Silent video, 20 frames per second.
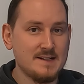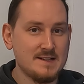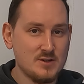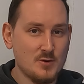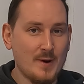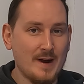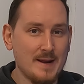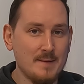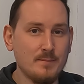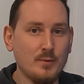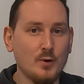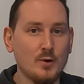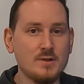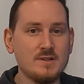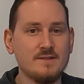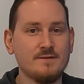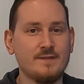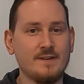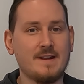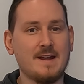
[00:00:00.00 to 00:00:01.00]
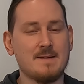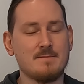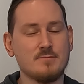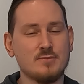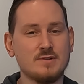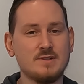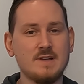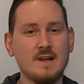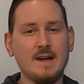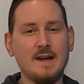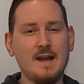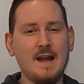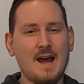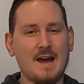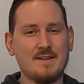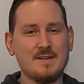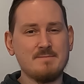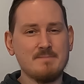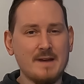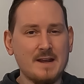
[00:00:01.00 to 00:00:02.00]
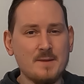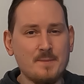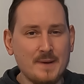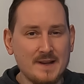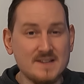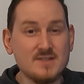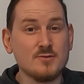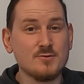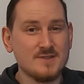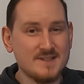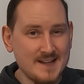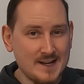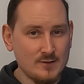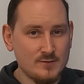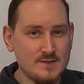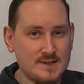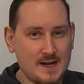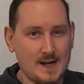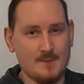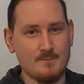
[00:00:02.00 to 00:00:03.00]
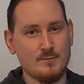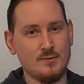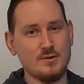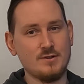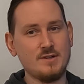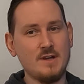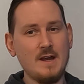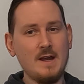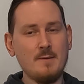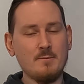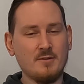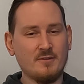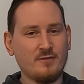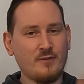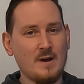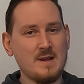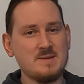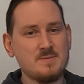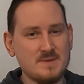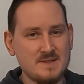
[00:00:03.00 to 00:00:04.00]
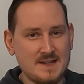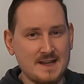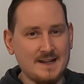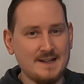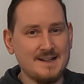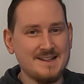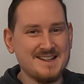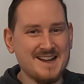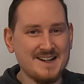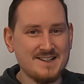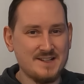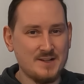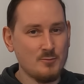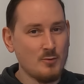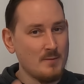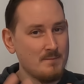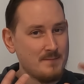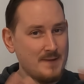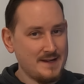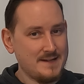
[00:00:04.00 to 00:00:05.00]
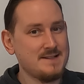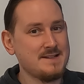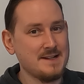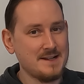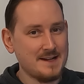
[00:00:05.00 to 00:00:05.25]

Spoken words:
is quite important for cameras. I think megapixel sells cameras, but frames per second is actually what makes the